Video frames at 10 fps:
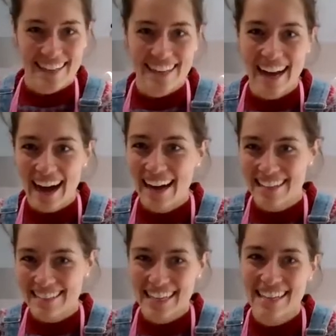
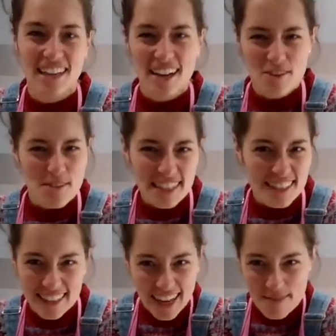I always
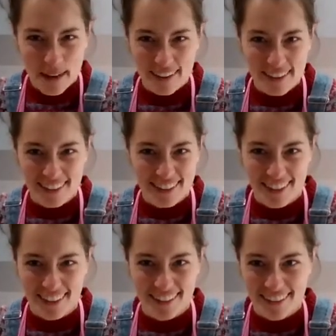think that about
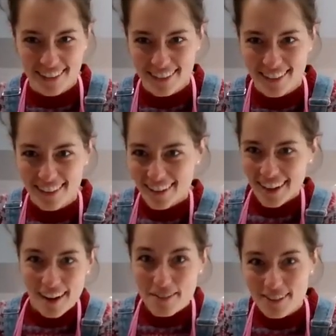consultants.
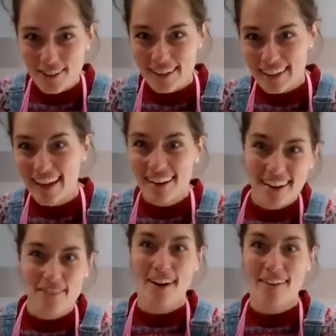I've just got to
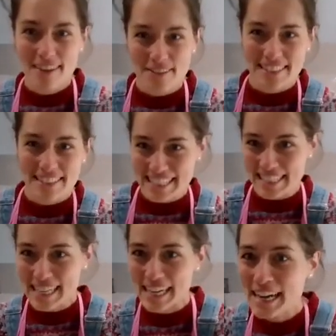hurry up and
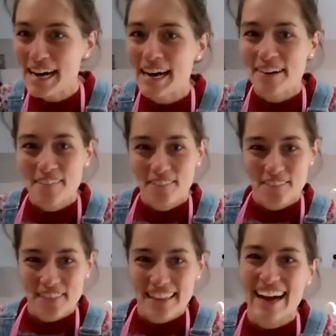CCT.
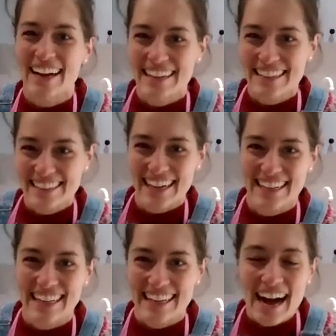Yeah,
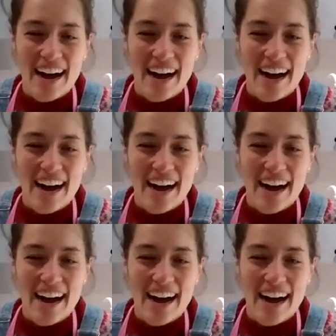exactly.